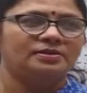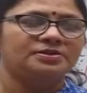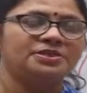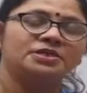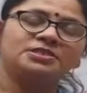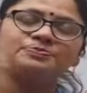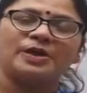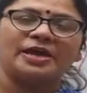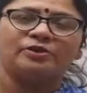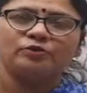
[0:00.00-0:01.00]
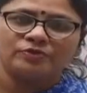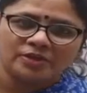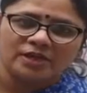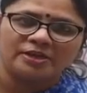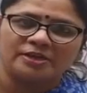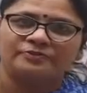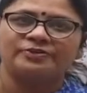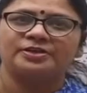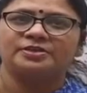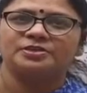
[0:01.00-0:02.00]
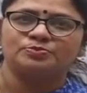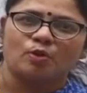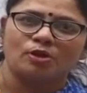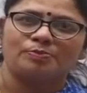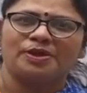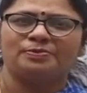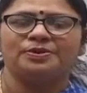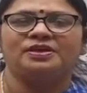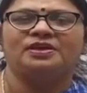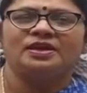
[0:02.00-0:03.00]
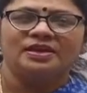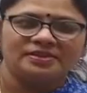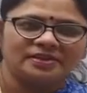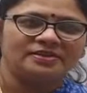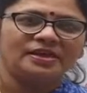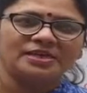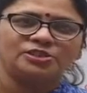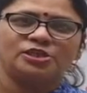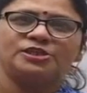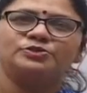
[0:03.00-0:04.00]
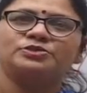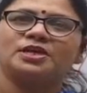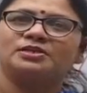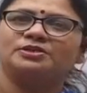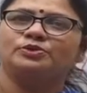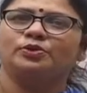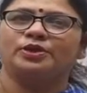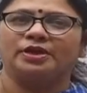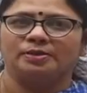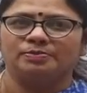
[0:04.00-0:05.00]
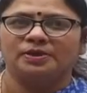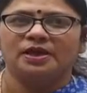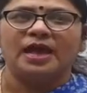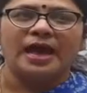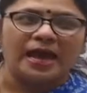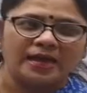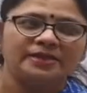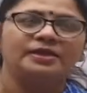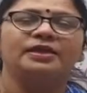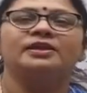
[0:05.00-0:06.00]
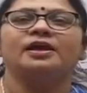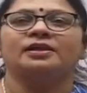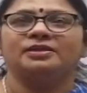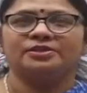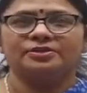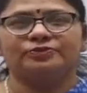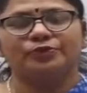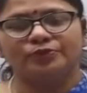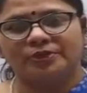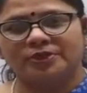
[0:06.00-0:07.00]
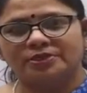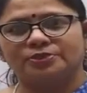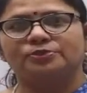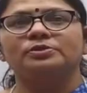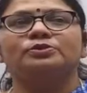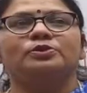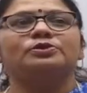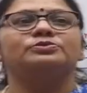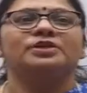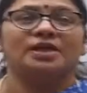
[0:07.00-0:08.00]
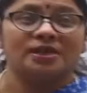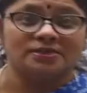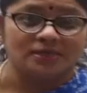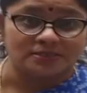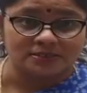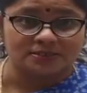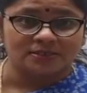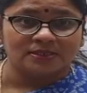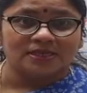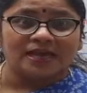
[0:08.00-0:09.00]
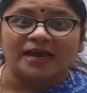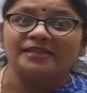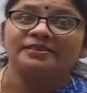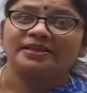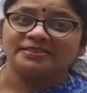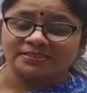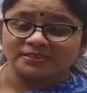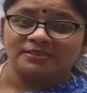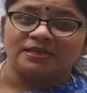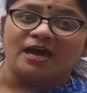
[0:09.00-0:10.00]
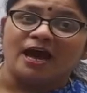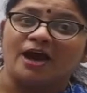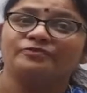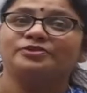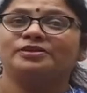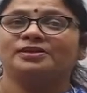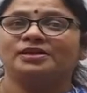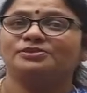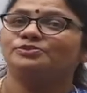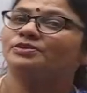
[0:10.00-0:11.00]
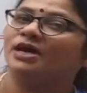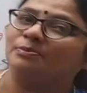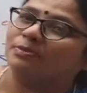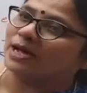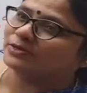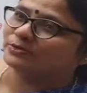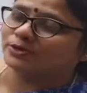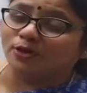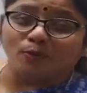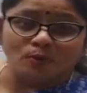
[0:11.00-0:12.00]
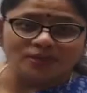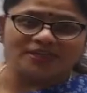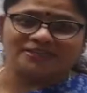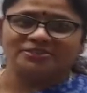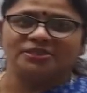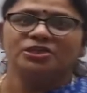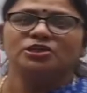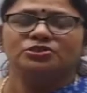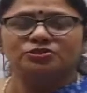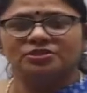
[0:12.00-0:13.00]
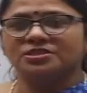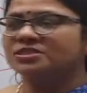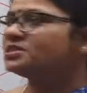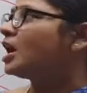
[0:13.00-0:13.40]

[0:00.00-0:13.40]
years back you were an infant, a small baby, then gradually you started growing up, and in another few years you will grow to an adult, and later after adult you will come back to your old age. So this is